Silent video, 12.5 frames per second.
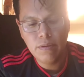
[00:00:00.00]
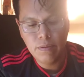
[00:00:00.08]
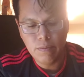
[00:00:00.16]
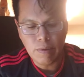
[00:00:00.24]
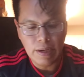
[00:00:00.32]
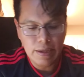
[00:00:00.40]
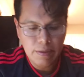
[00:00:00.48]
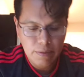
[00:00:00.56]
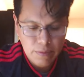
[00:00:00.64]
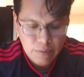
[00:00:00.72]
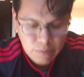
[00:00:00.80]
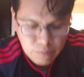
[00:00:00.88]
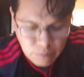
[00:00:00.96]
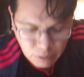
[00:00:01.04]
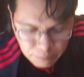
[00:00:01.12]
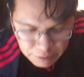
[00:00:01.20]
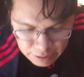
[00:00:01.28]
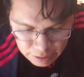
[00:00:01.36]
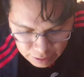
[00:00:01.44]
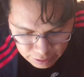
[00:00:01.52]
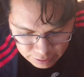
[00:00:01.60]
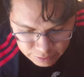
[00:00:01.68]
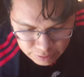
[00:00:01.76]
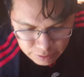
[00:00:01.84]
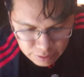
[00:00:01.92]
Why? Well,
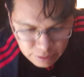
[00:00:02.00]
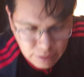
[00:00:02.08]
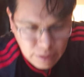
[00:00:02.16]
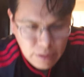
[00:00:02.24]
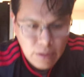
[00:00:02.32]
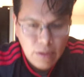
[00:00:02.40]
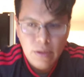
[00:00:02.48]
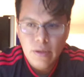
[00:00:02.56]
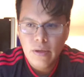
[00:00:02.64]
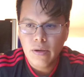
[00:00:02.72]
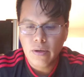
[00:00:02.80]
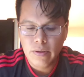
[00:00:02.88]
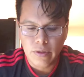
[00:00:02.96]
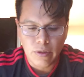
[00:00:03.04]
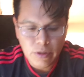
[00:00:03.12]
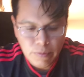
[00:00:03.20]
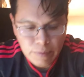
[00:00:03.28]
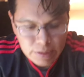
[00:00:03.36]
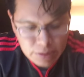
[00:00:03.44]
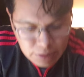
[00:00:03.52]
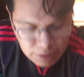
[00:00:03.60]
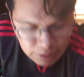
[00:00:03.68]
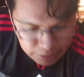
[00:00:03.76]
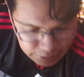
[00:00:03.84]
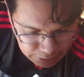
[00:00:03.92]
because the only reason you
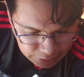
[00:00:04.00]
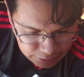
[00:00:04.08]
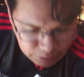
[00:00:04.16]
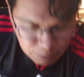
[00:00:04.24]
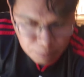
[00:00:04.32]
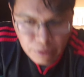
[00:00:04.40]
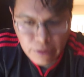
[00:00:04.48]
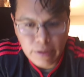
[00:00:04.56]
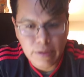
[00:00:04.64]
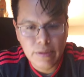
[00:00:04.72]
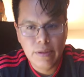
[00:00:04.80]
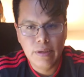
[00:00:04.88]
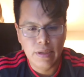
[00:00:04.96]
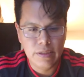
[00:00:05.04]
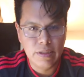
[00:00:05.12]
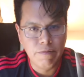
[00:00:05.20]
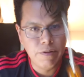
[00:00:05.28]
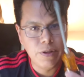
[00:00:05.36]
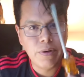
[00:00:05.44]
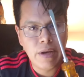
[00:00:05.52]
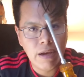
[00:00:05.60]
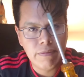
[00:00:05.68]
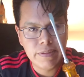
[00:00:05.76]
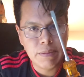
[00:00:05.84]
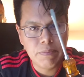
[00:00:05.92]
need to take this apart is if you don't
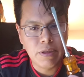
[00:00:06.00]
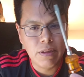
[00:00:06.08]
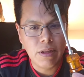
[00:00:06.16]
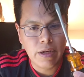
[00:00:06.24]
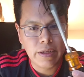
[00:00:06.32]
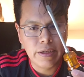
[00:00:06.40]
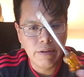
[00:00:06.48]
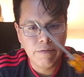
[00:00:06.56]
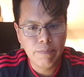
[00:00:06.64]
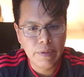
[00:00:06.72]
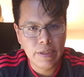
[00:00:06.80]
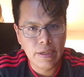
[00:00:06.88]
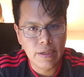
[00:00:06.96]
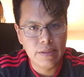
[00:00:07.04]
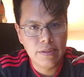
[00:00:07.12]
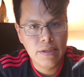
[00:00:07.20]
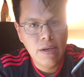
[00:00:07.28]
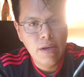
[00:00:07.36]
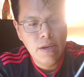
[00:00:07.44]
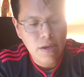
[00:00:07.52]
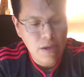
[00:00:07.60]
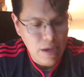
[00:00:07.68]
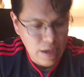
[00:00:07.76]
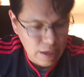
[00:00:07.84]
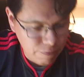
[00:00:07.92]
have something long enough. Because
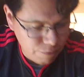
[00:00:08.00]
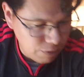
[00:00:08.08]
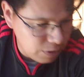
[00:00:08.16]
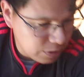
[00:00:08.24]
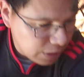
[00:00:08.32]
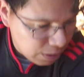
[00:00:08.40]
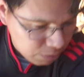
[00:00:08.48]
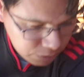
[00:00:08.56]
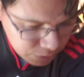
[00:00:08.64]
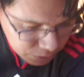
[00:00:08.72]
at first I was